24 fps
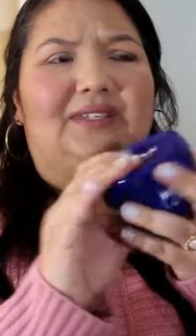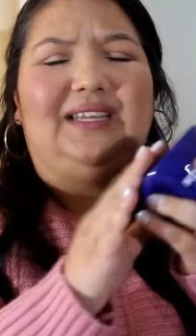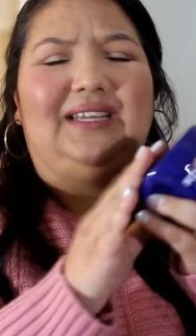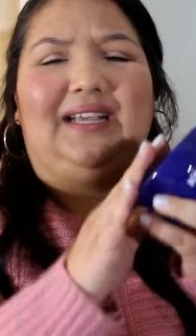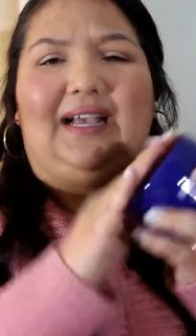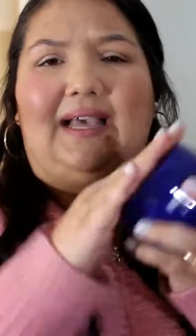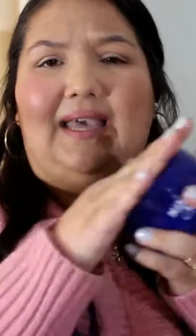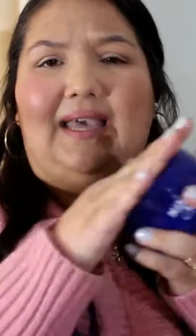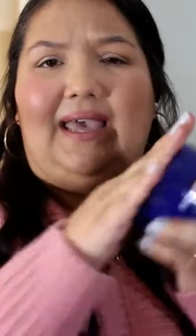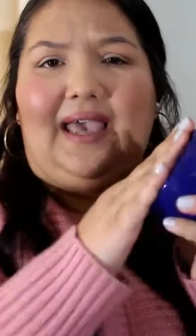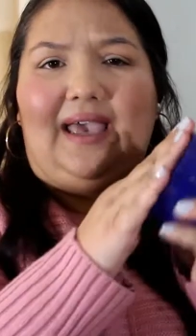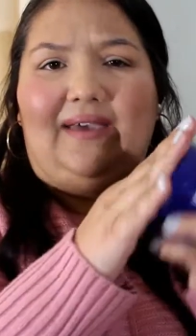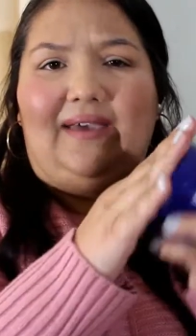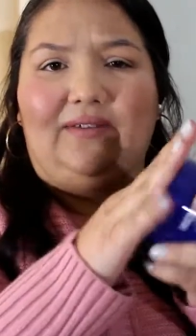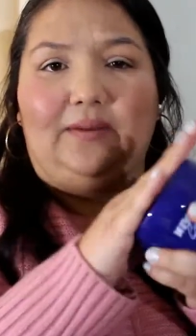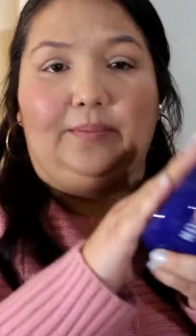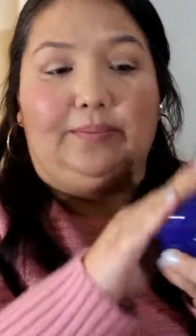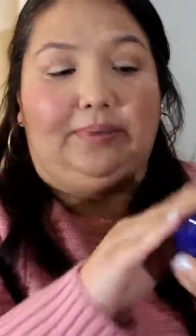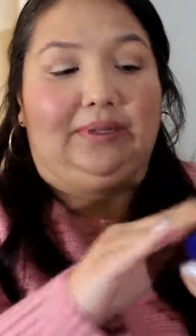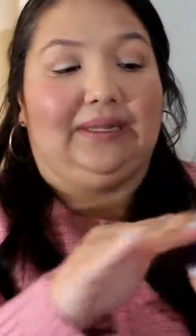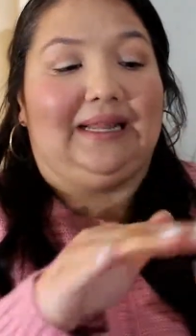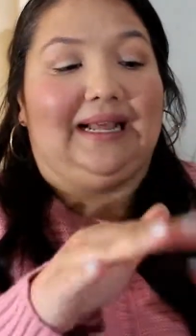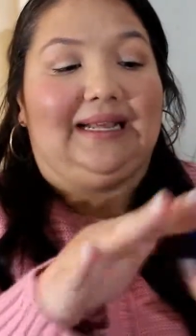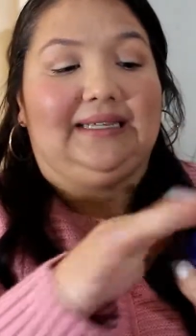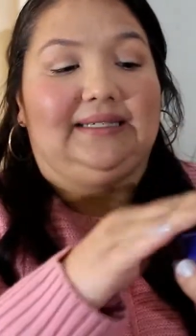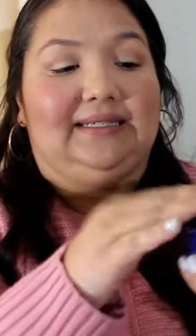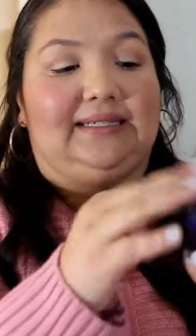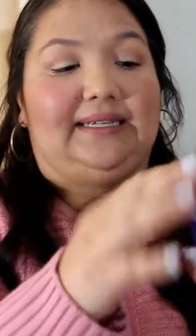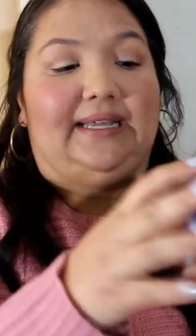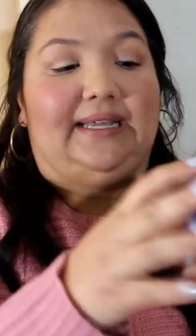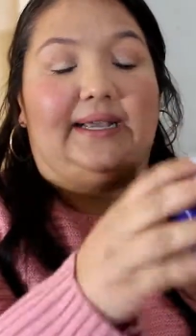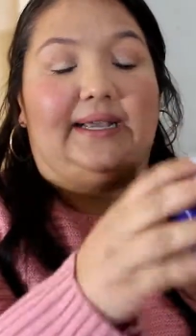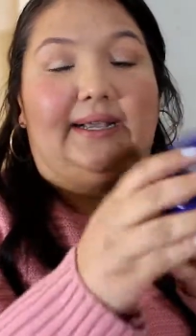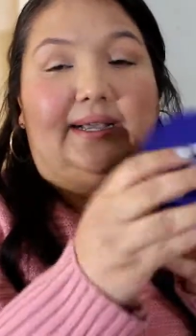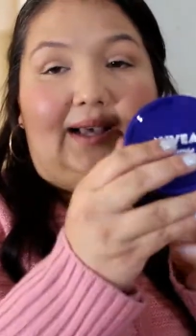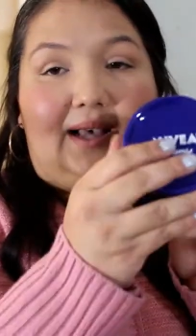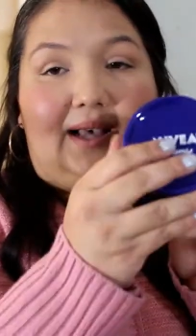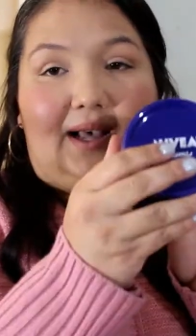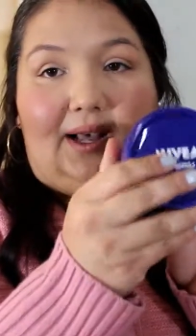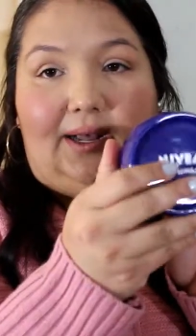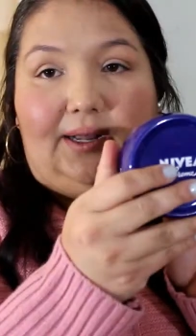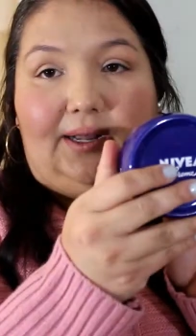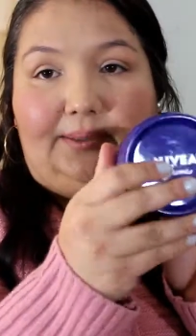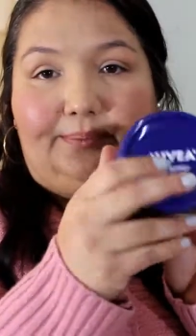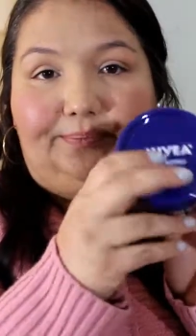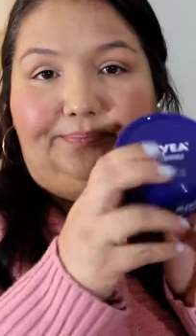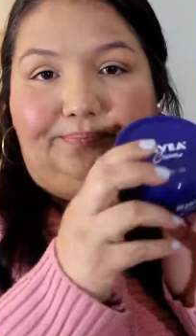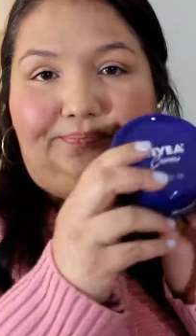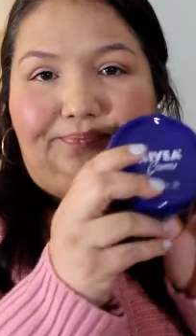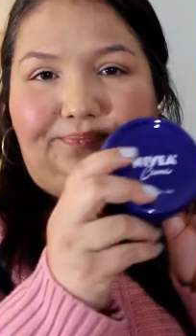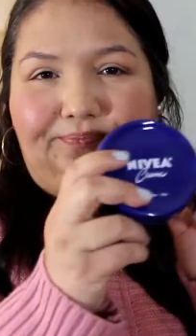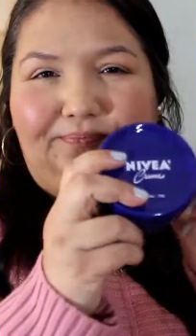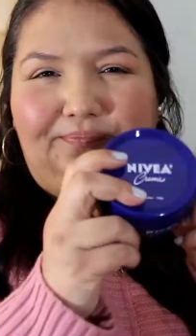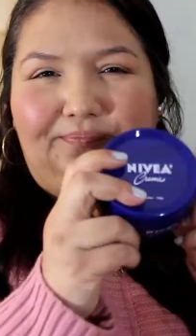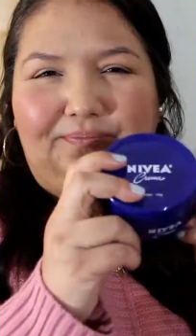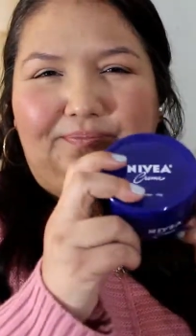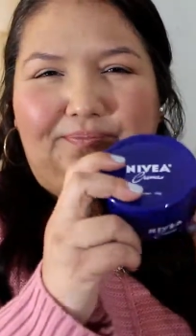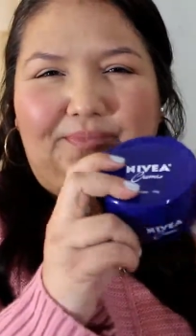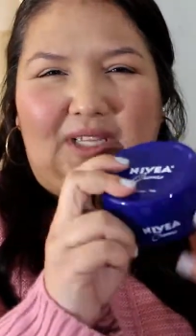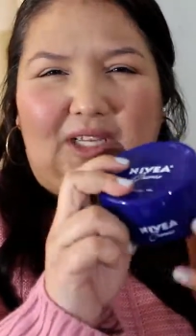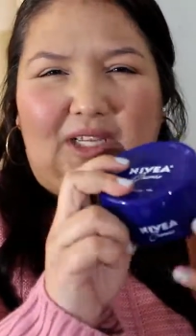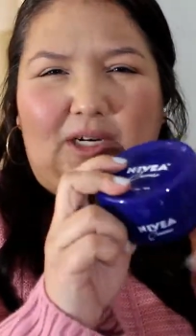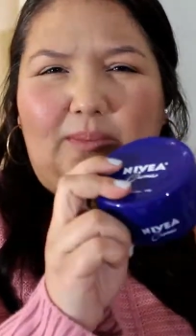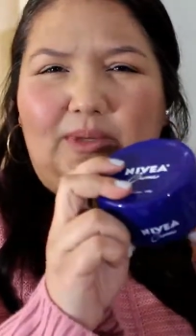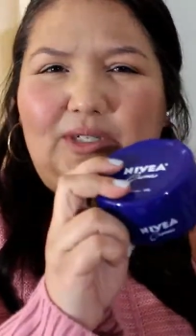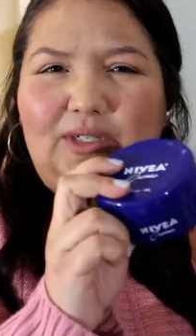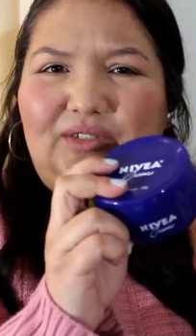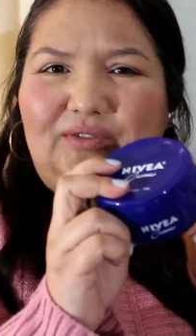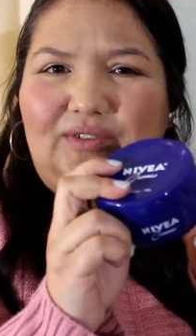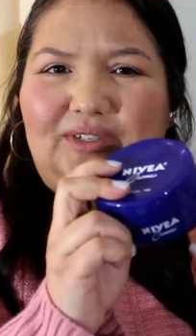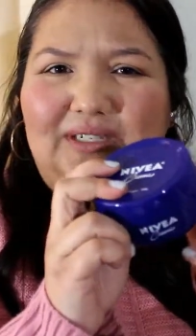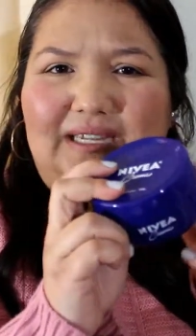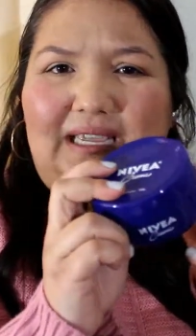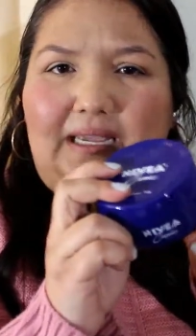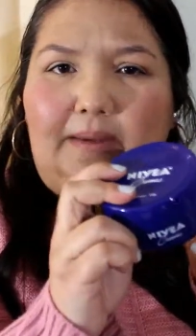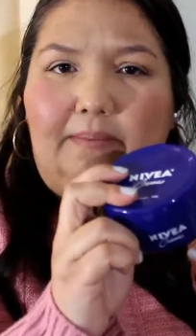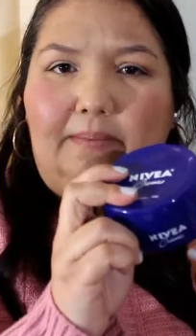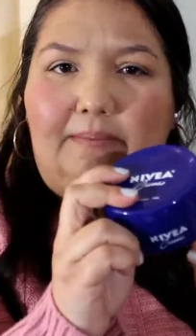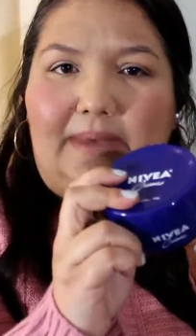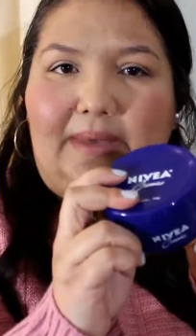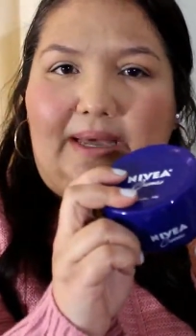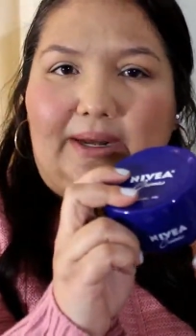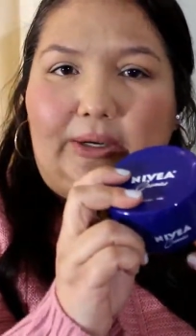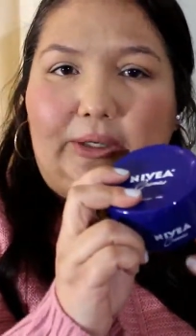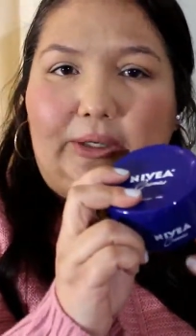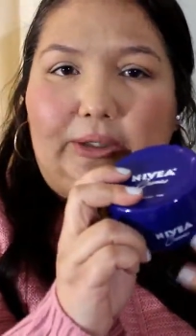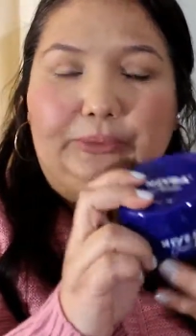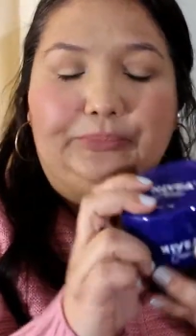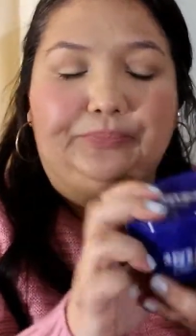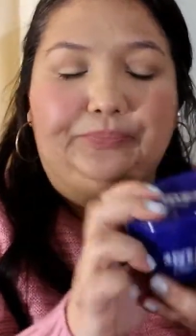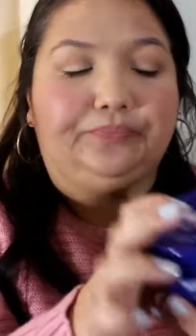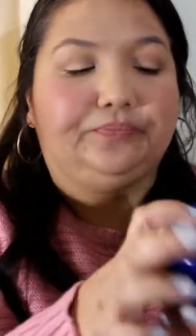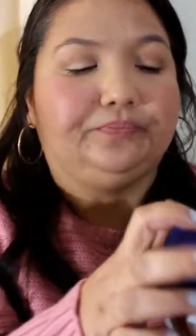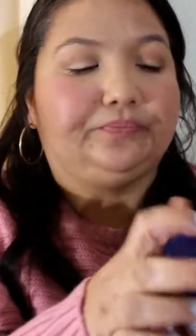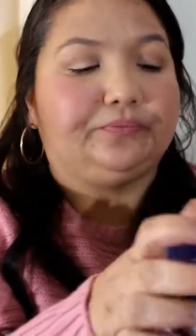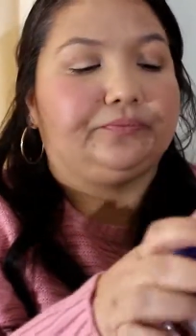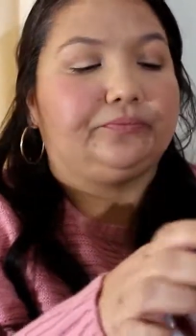It's like a heavy plastic. It almost feels like metal.